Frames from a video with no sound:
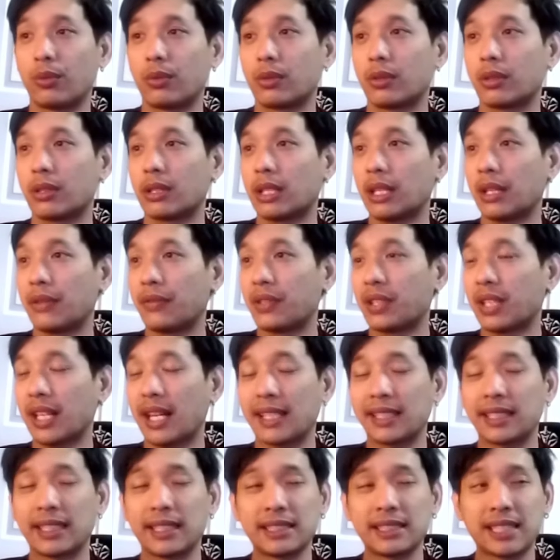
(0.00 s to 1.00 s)
if you
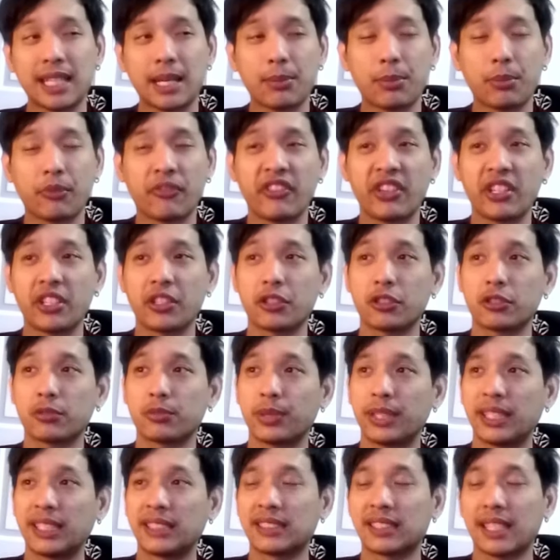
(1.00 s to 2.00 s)
like these type of videos,
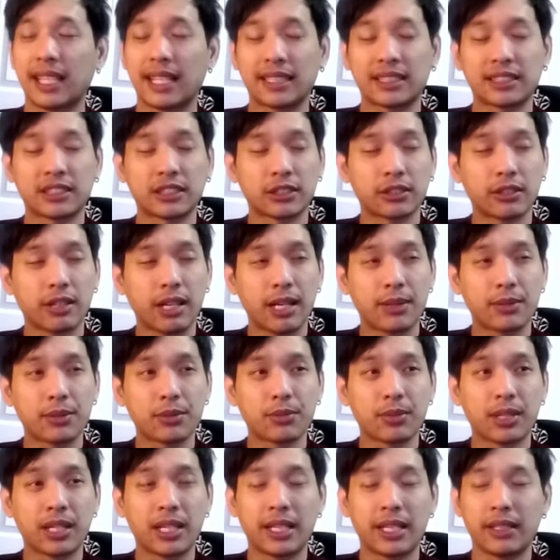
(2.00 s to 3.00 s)
please like and subscribe to
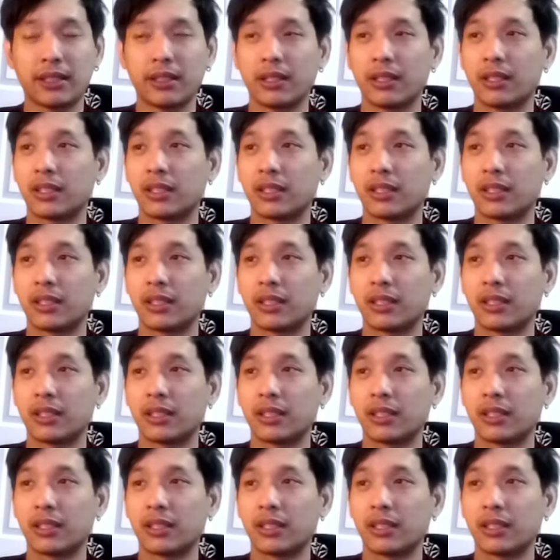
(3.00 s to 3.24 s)
my